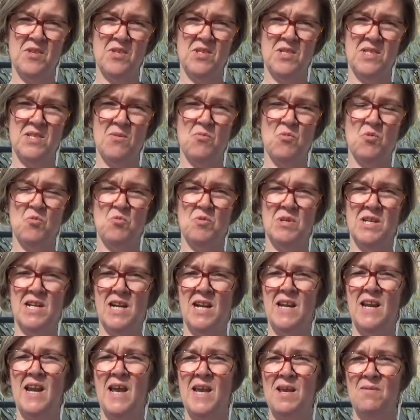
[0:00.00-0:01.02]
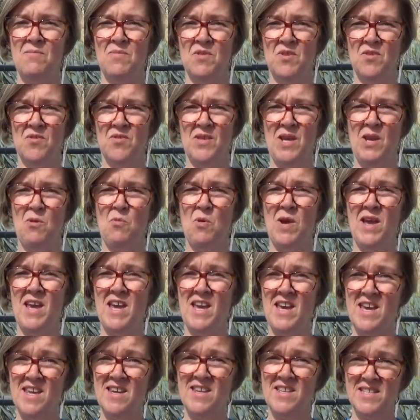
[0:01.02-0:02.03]
that someone would claim that they were
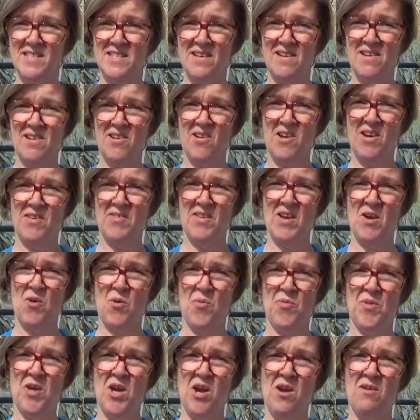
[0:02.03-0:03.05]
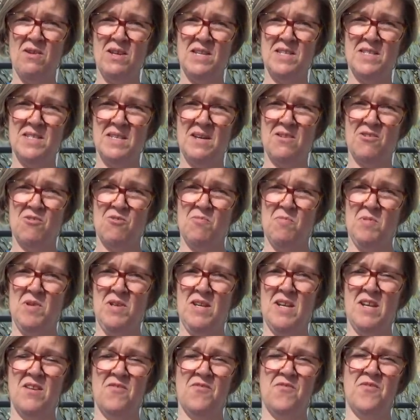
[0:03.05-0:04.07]
innocent like that on the Holy
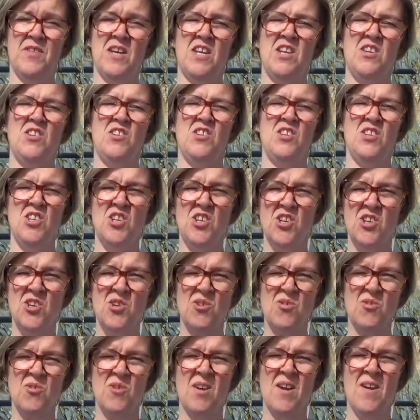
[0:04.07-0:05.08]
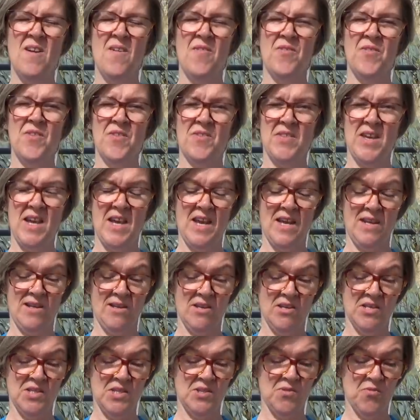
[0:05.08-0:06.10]
Sacrament if they knew that they
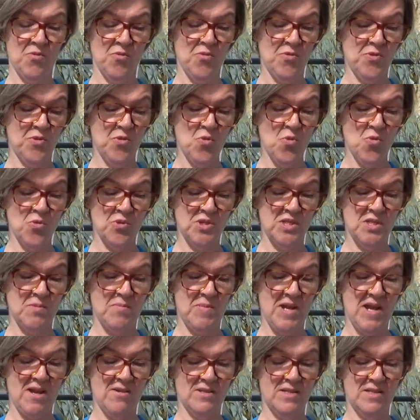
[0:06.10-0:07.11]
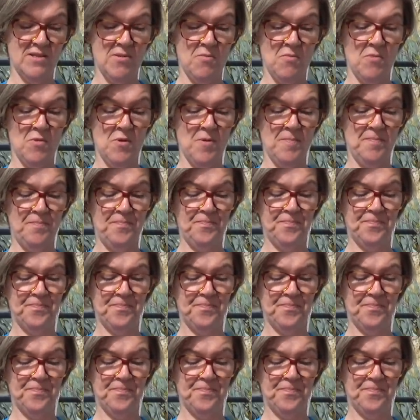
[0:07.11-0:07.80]
had lustful thoughts about someone.